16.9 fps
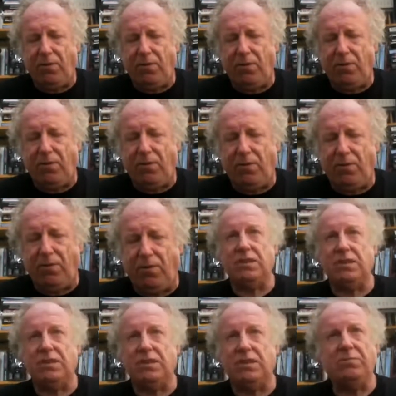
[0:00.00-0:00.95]
uh, which
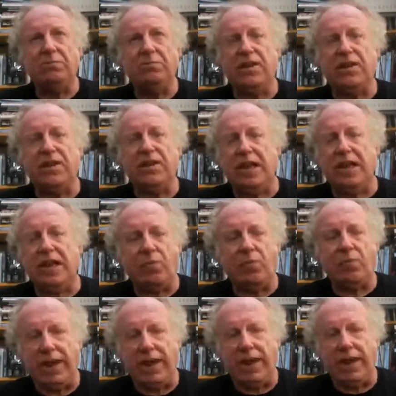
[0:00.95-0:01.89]
wasn't,
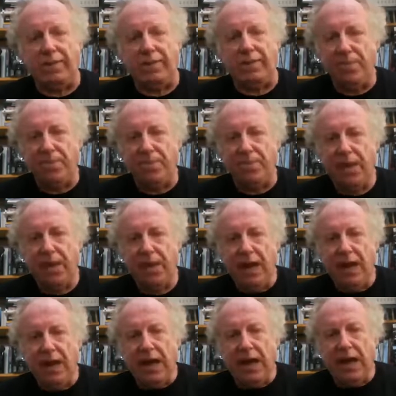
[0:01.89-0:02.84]
was very lightweight.